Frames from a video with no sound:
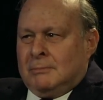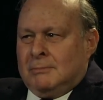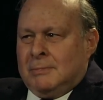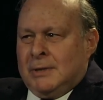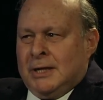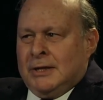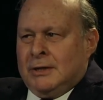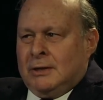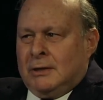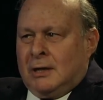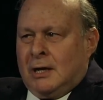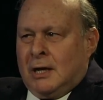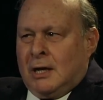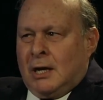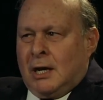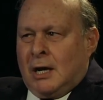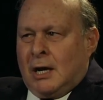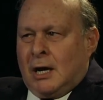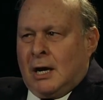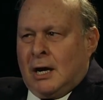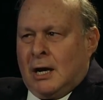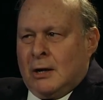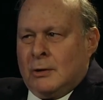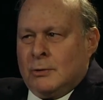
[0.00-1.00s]

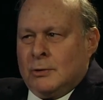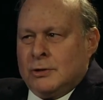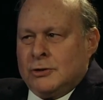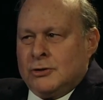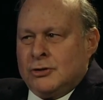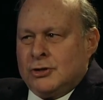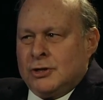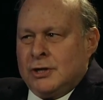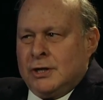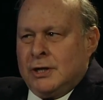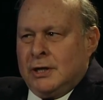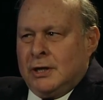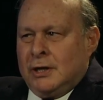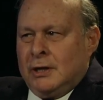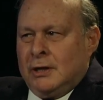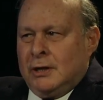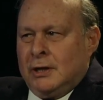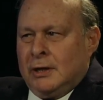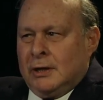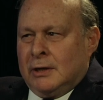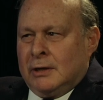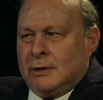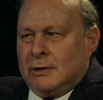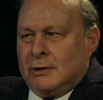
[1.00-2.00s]

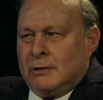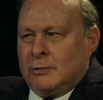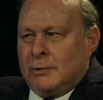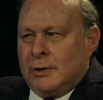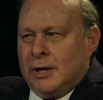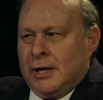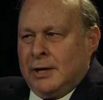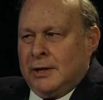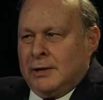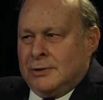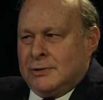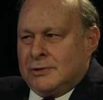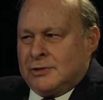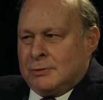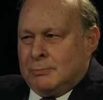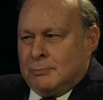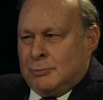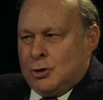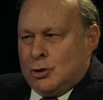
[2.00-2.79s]
encouraging and creating some